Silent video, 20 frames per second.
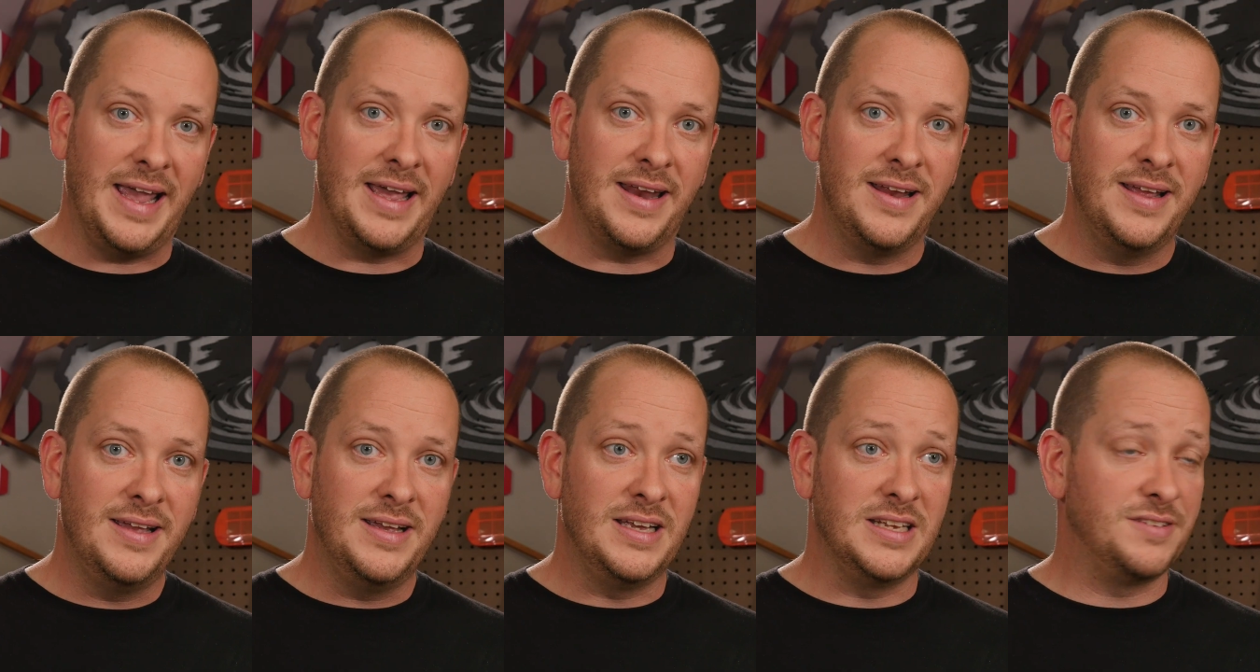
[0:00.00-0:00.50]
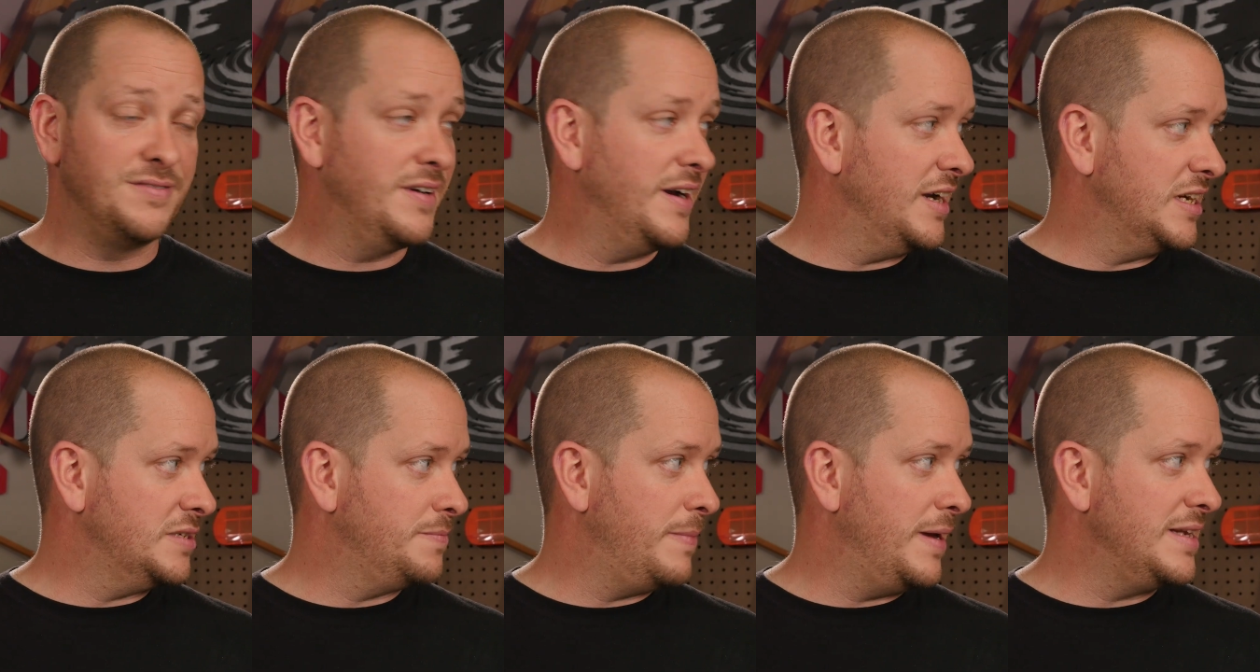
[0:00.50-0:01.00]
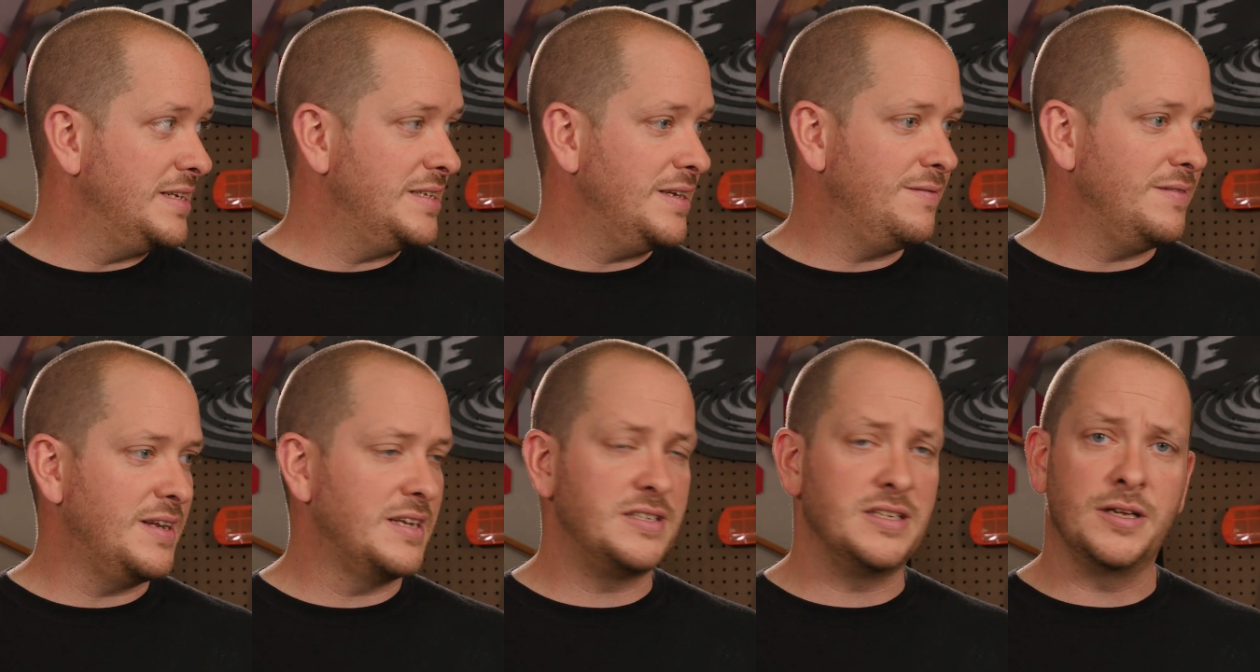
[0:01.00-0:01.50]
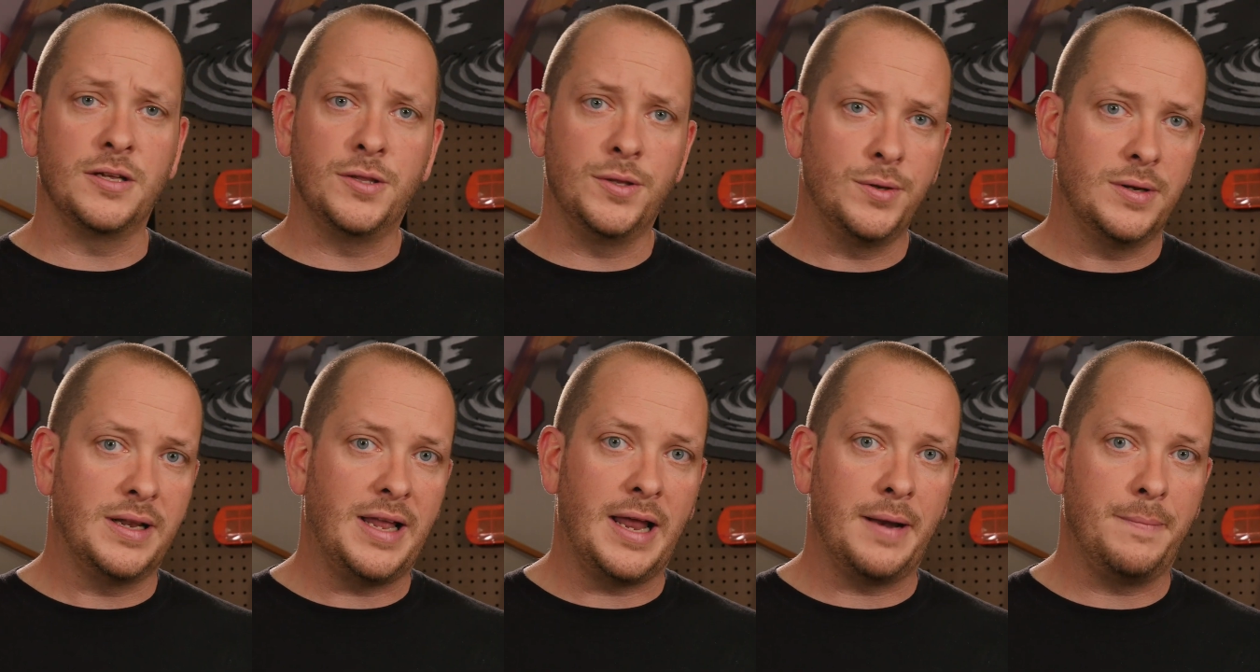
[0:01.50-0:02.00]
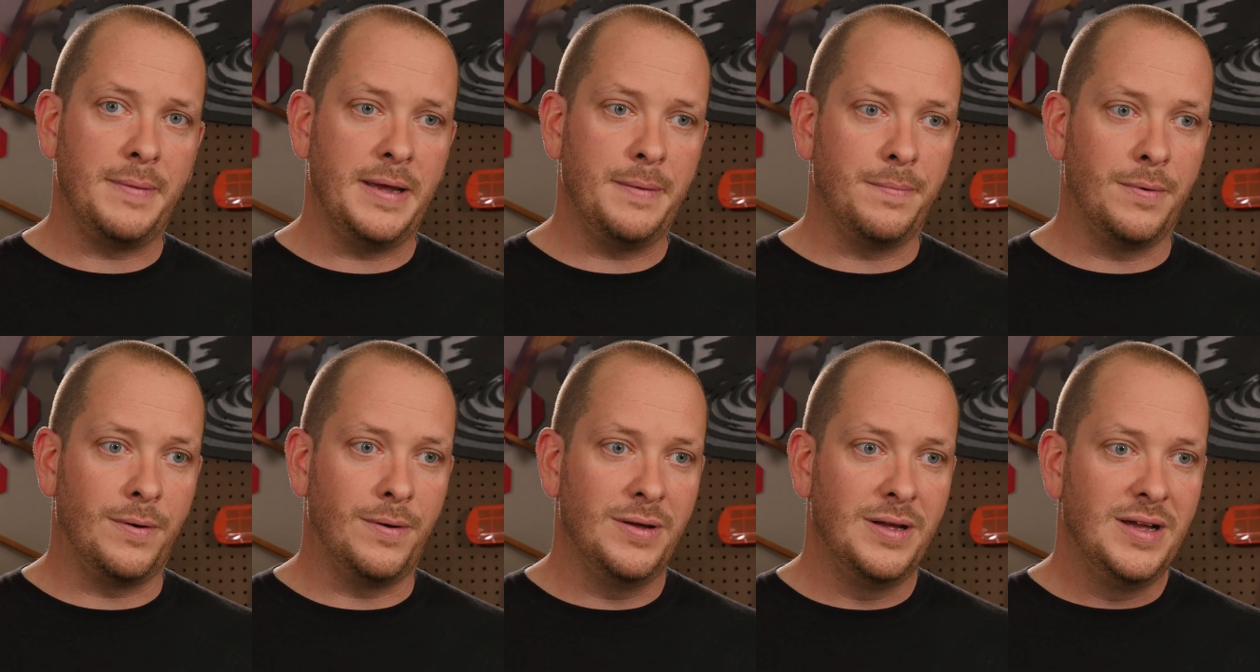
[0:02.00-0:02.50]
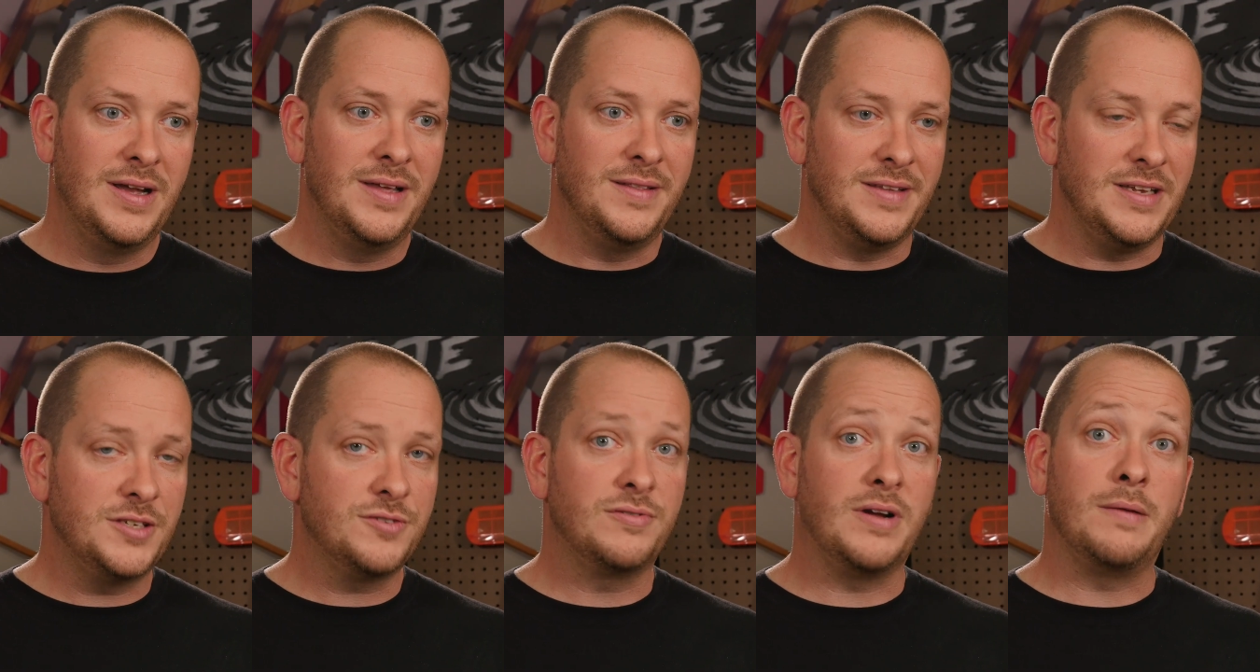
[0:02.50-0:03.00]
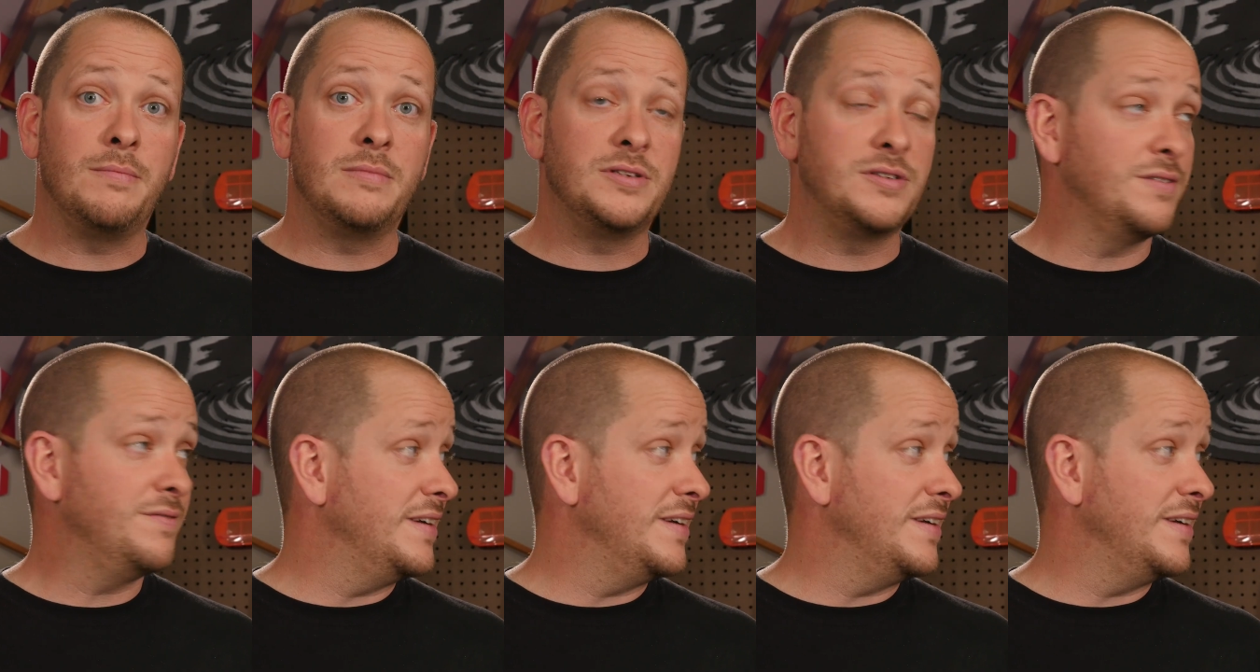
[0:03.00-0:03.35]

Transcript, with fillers: it, it's very expensive expensive, it doesn't include a lot of people, these gremlins are